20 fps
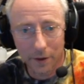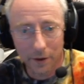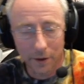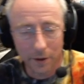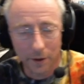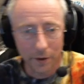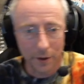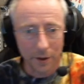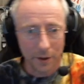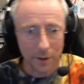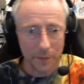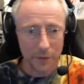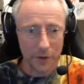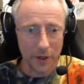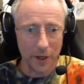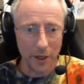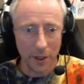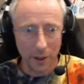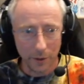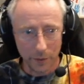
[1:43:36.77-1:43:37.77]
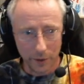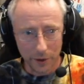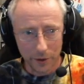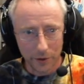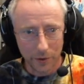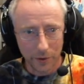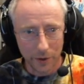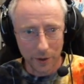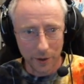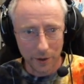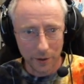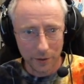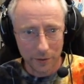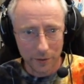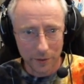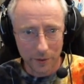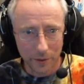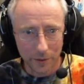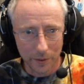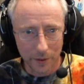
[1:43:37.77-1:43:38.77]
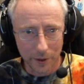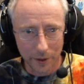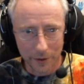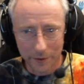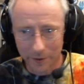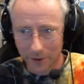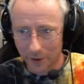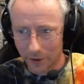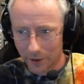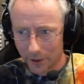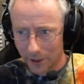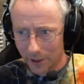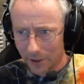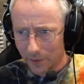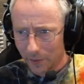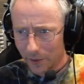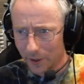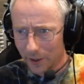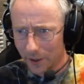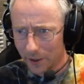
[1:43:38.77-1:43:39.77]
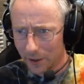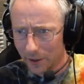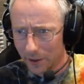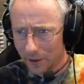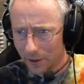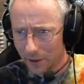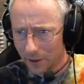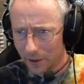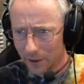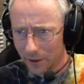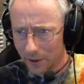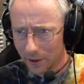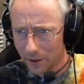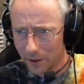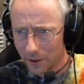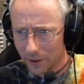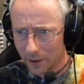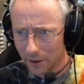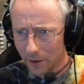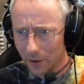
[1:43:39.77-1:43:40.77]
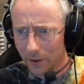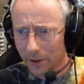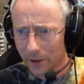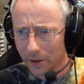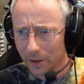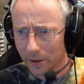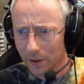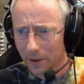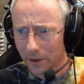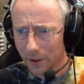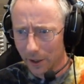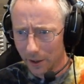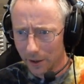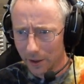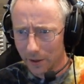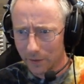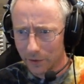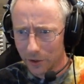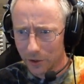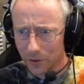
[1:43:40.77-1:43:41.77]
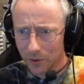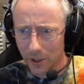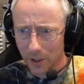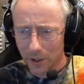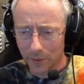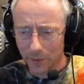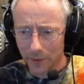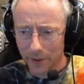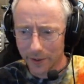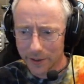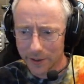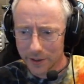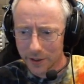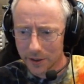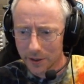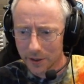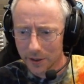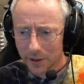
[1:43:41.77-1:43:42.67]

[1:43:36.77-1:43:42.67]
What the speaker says: Oh, here comes the Anguish. Okay, so I guess they aren't gatewaying. Oh, they have 2 gateways.